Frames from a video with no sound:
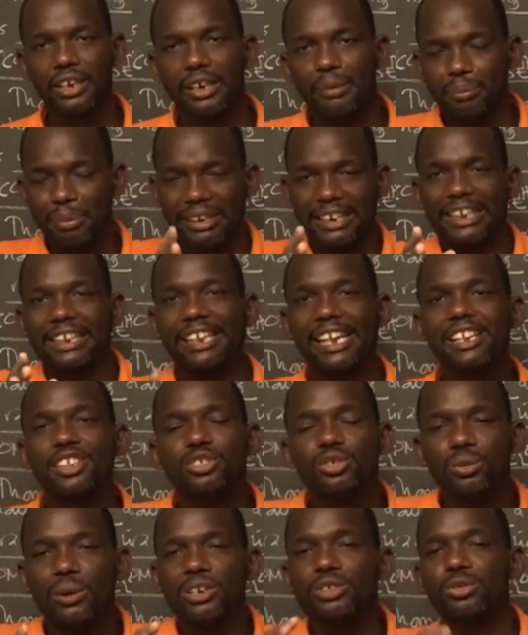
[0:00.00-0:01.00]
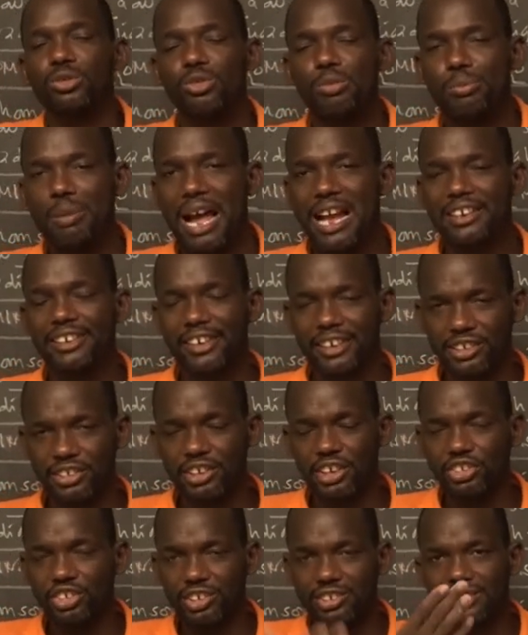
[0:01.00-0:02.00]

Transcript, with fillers: But against you want to do bank transactions,